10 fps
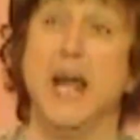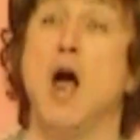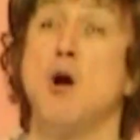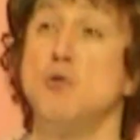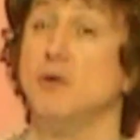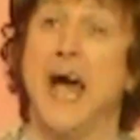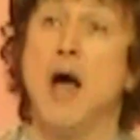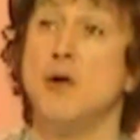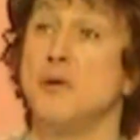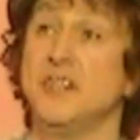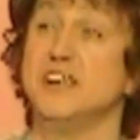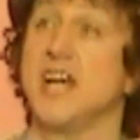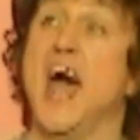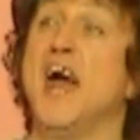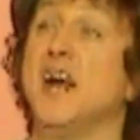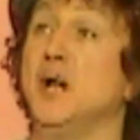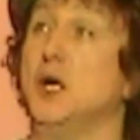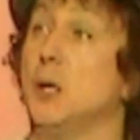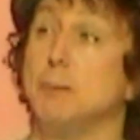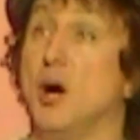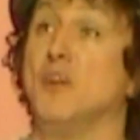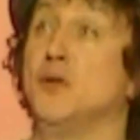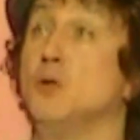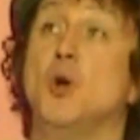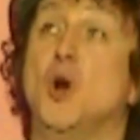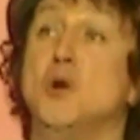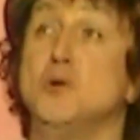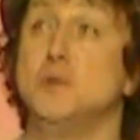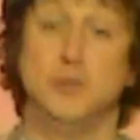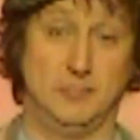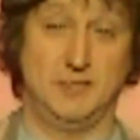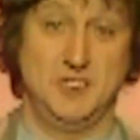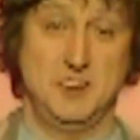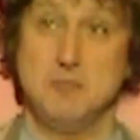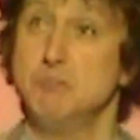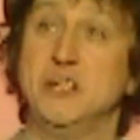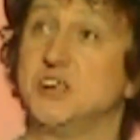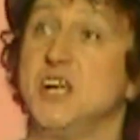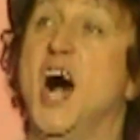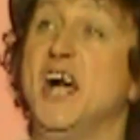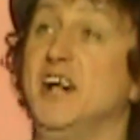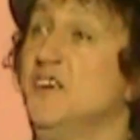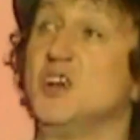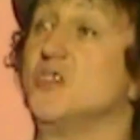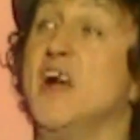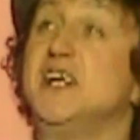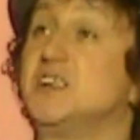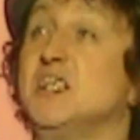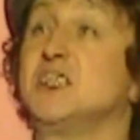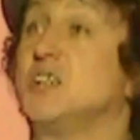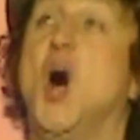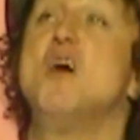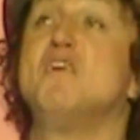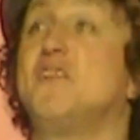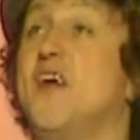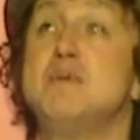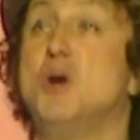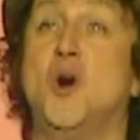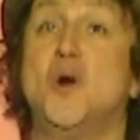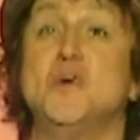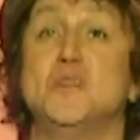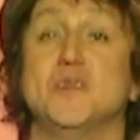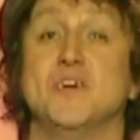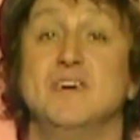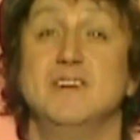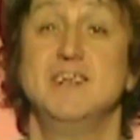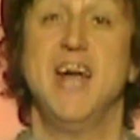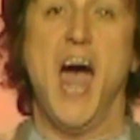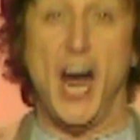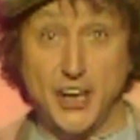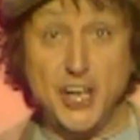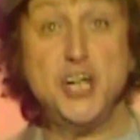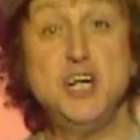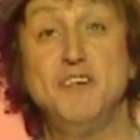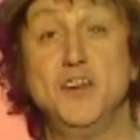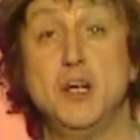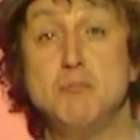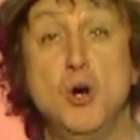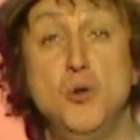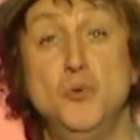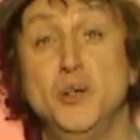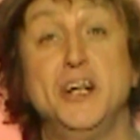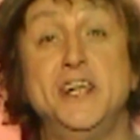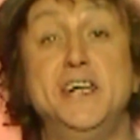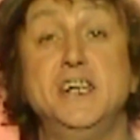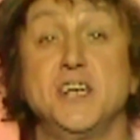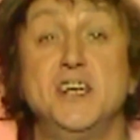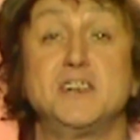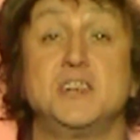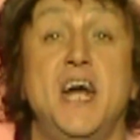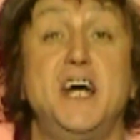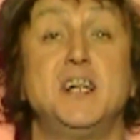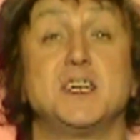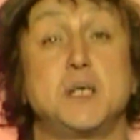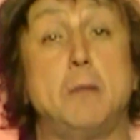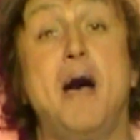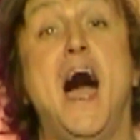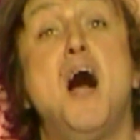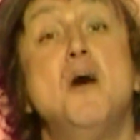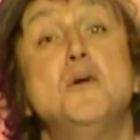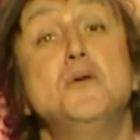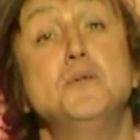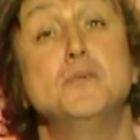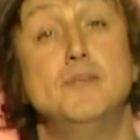Now Lowry's hang upon the wall beside the greatest of them all, and even the Mona Lisa takes a bow.